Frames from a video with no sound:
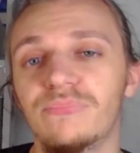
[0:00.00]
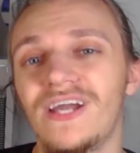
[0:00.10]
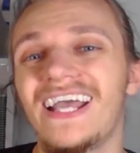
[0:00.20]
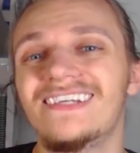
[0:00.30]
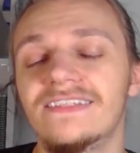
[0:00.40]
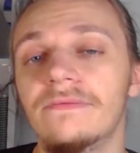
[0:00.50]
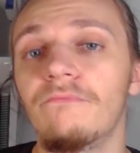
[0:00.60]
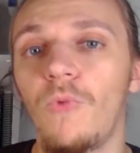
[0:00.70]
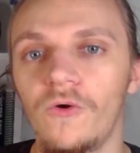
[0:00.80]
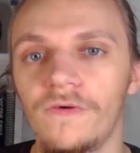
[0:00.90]
Braxton
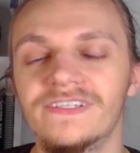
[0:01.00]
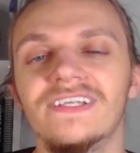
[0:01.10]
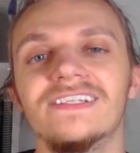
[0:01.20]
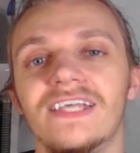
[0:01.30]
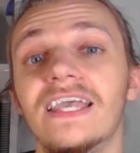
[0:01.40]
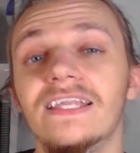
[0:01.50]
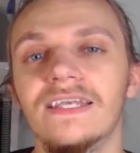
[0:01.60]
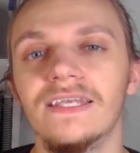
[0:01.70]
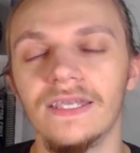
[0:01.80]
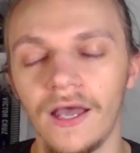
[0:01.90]
Morris is
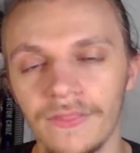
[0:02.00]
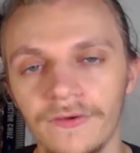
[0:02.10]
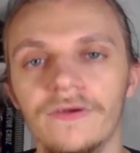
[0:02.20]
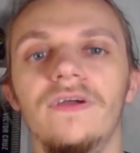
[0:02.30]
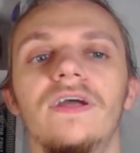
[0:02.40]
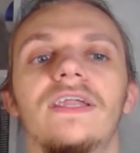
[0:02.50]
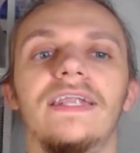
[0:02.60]
another